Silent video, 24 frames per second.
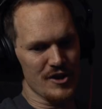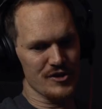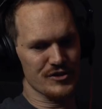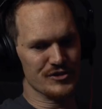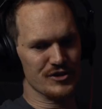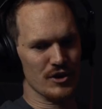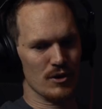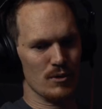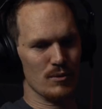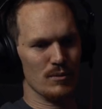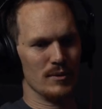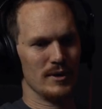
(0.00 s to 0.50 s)

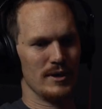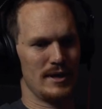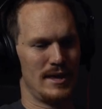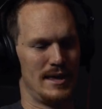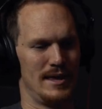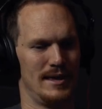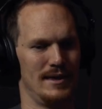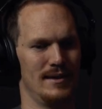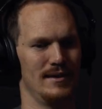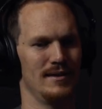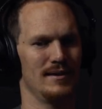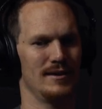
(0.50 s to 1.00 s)
So
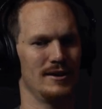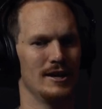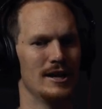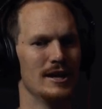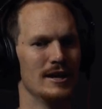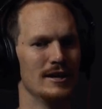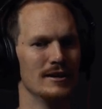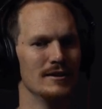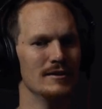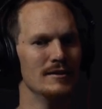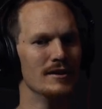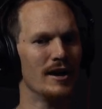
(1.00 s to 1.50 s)

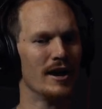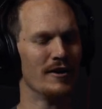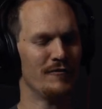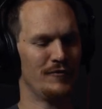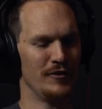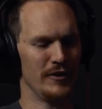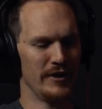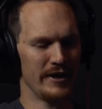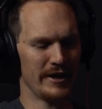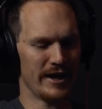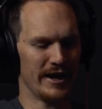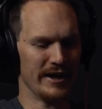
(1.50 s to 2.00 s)
I
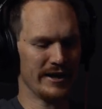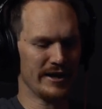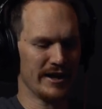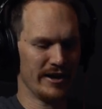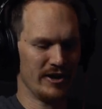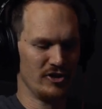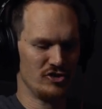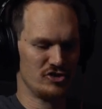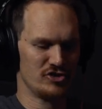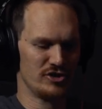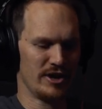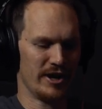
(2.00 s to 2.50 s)
feel like I kind
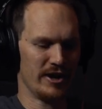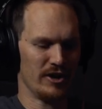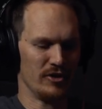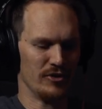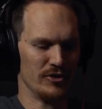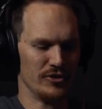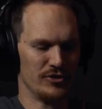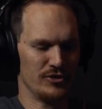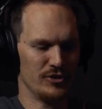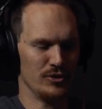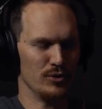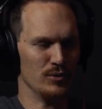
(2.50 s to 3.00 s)
of straddle the
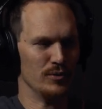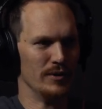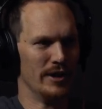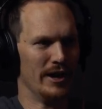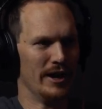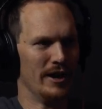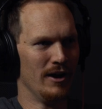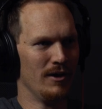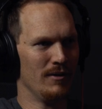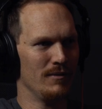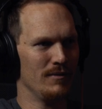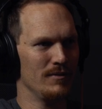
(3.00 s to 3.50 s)
two
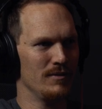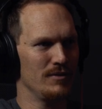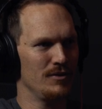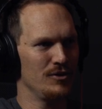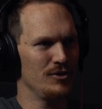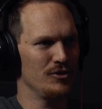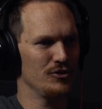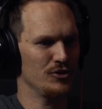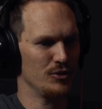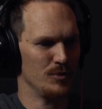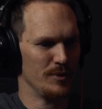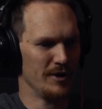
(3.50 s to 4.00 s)
now.
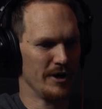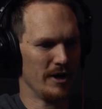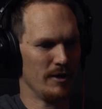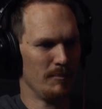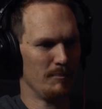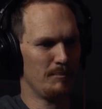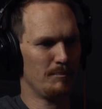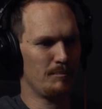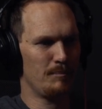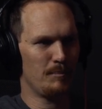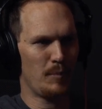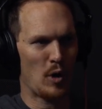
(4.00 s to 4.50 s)
So we got
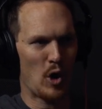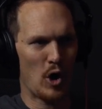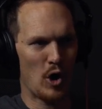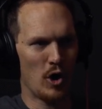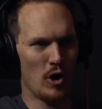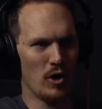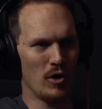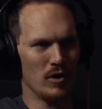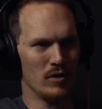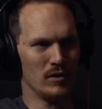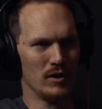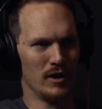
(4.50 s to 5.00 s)

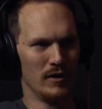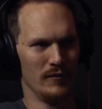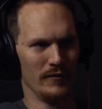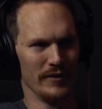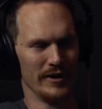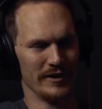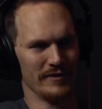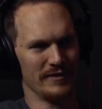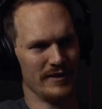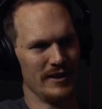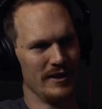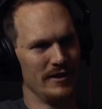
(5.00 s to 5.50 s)
Paul on
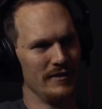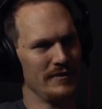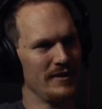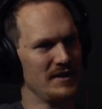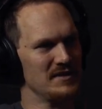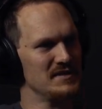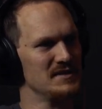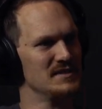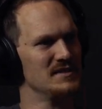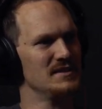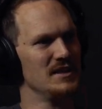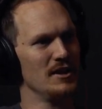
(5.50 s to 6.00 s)
like that
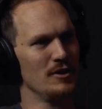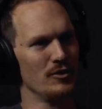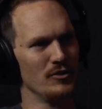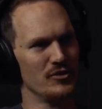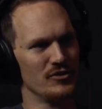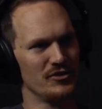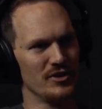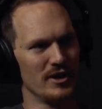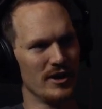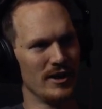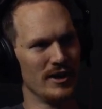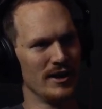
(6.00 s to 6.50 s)
sales
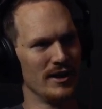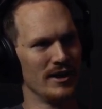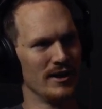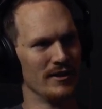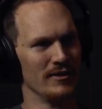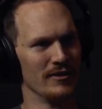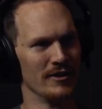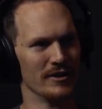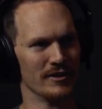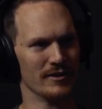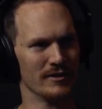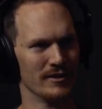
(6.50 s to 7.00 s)
side,
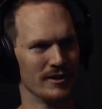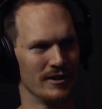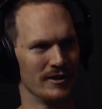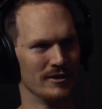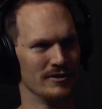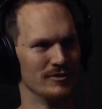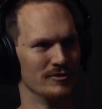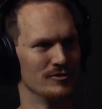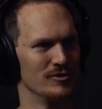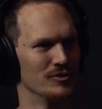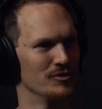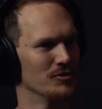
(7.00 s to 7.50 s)
like kind
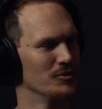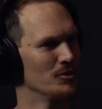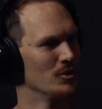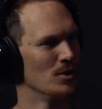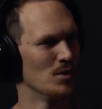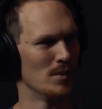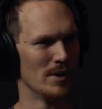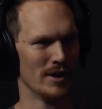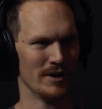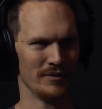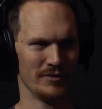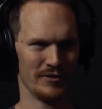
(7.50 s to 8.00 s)
of just
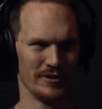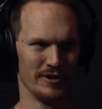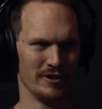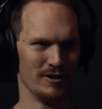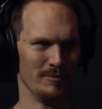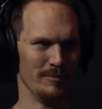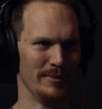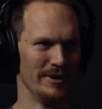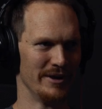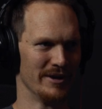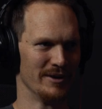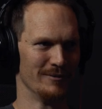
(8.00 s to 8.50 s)
go out there and
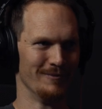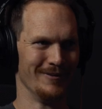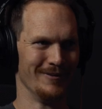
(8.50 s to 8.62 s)
make it